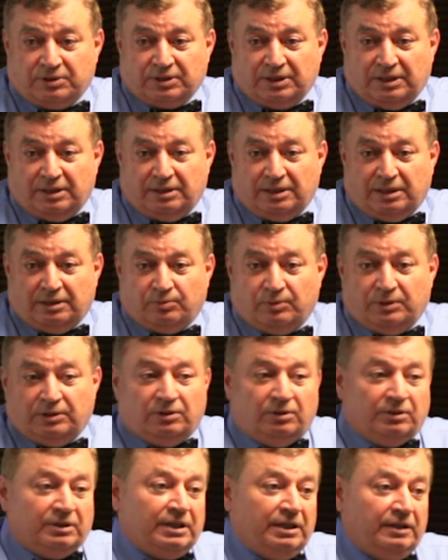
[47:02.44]
say that we
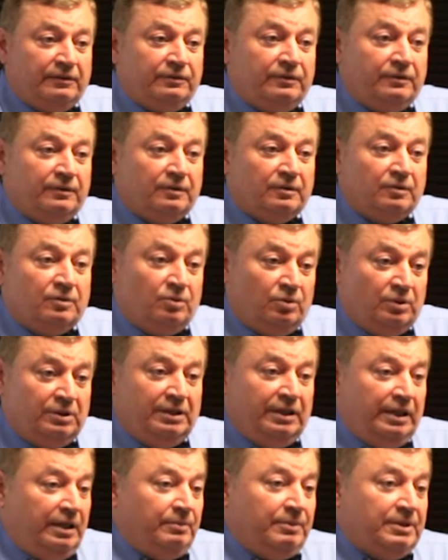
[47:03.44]
don't have good
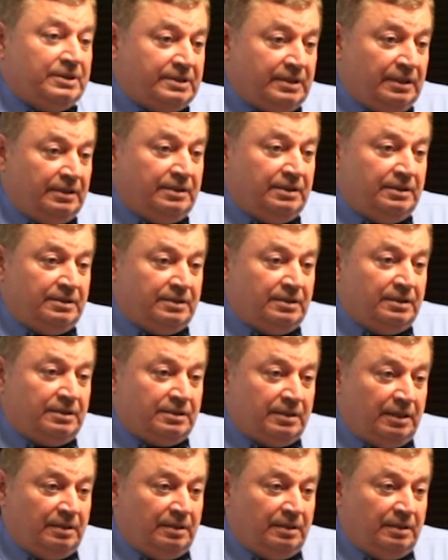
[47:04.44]
labor statistics.